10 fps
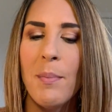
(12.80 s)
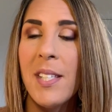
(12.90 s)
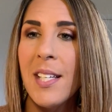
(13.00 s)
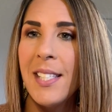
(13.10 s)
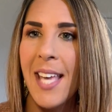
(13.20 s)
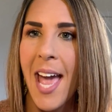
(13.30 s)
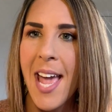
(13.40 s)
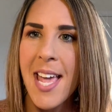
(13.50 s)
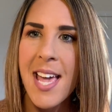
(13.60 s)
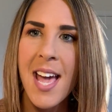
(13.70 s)

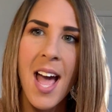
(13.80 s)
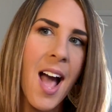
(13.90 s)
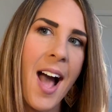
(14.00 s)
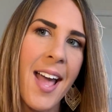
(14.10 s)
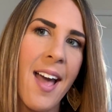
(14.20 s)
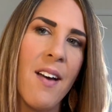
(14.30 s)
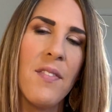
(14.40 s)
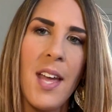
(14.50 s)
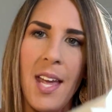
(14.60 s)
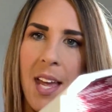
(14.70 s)
Today I
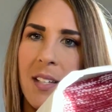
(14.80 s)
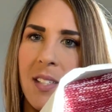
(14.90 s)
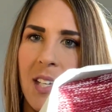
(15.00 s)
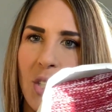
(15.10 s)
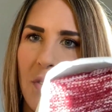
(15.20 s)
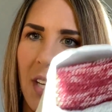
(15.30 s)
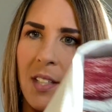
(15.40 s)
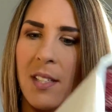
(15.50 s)
have a Stitch Fix